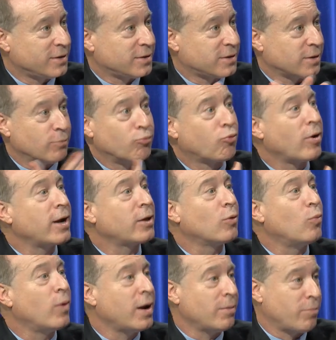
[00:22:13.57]
to bring the
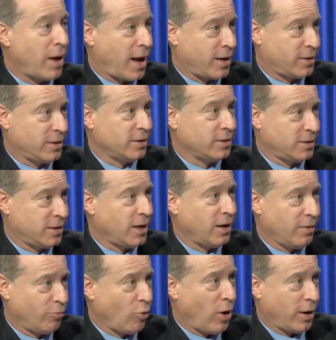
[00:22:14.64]
win back to the city
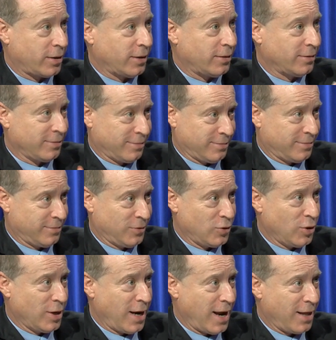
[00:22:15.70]
of Brockton.
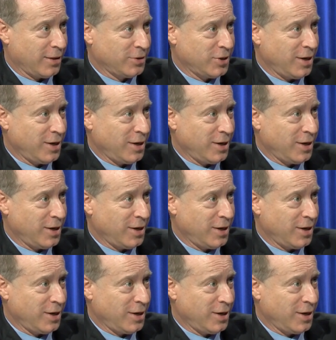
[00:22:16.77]
Good analogy?